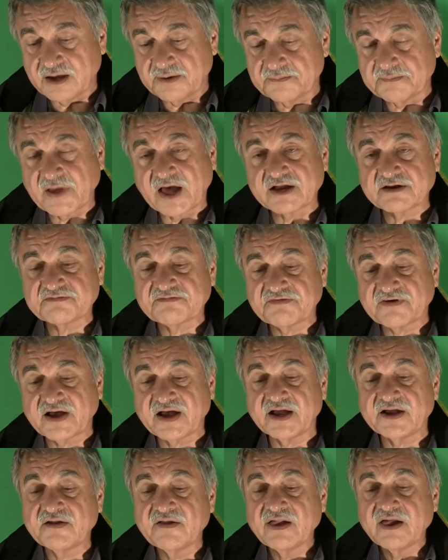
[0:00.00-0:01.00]

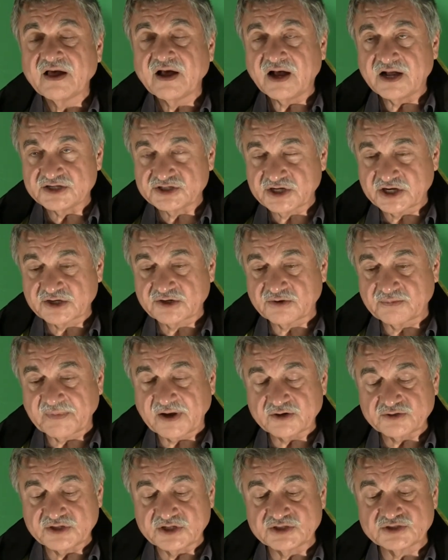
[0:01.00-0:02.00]
Modify, check your
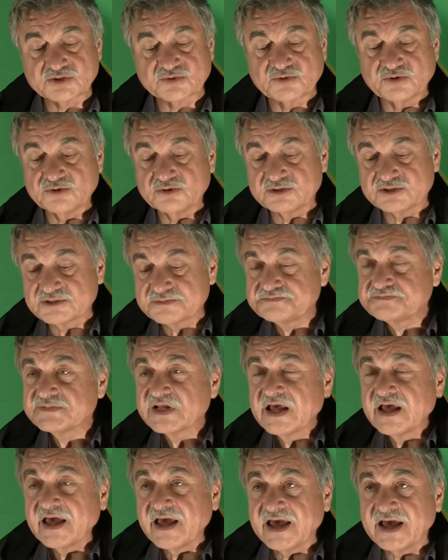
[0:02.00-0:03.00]
mounting screws,
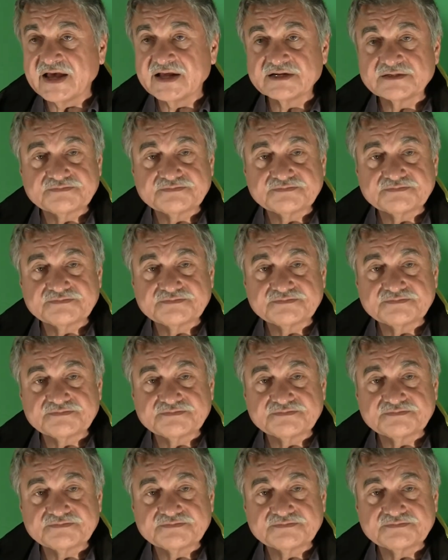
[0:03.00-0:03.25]
and